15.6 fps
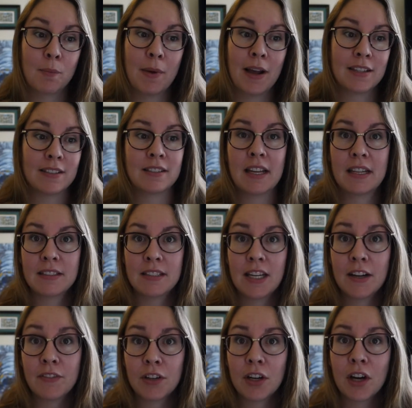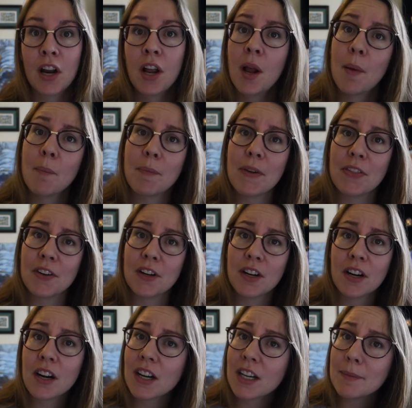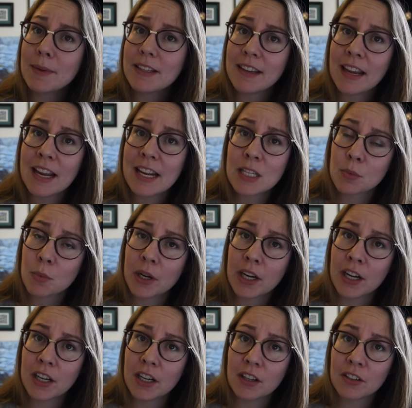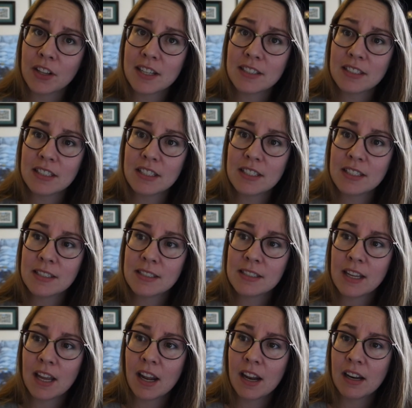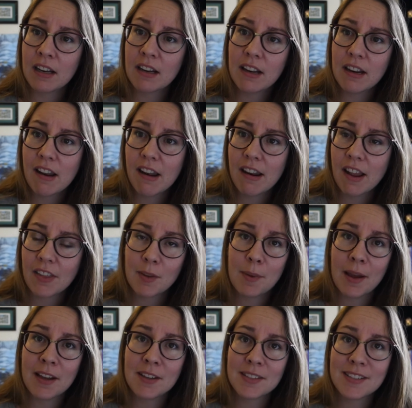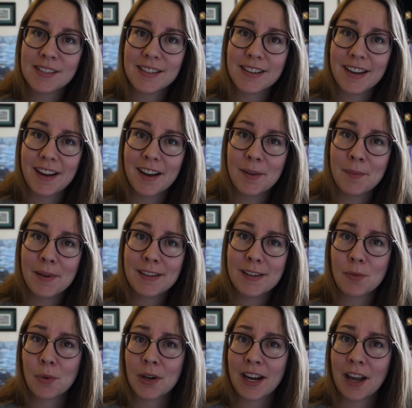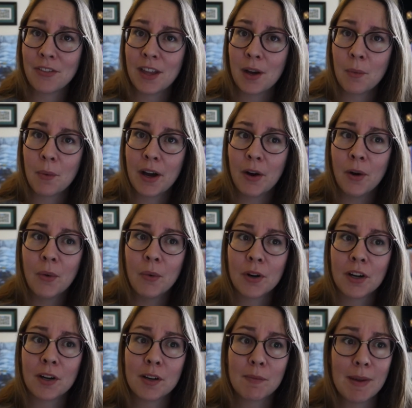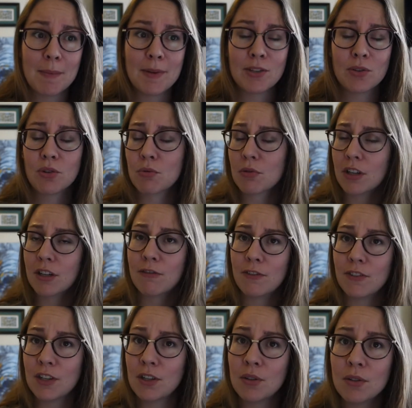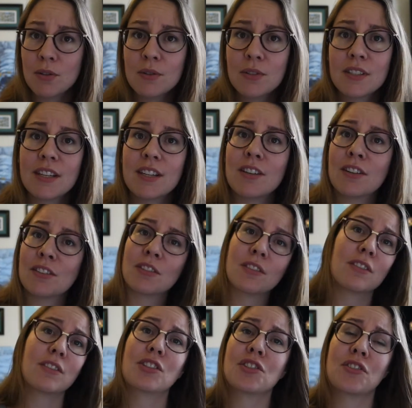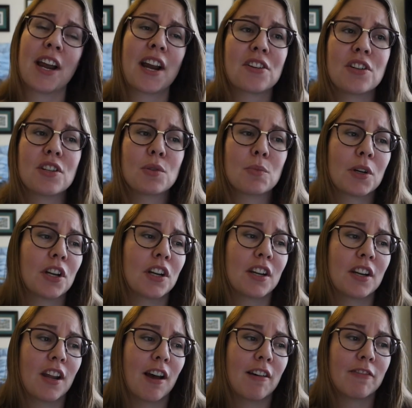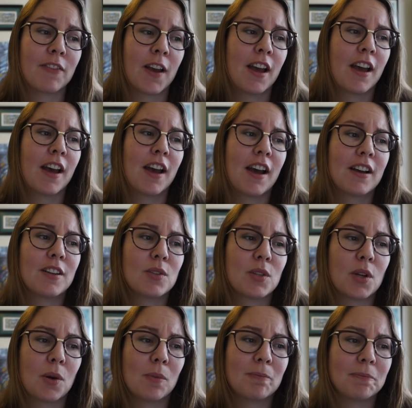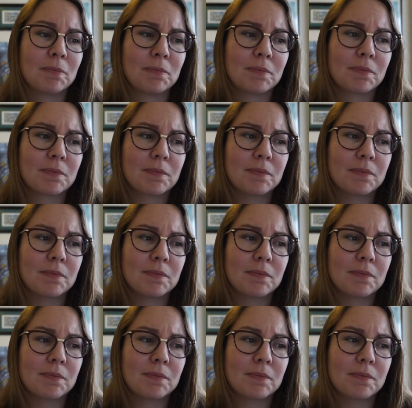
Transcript: the best lesson ever, but there are going to be days where your lesson is not the best. It didn't work out that well, or maybe students were confused and your directions weren't good enough. So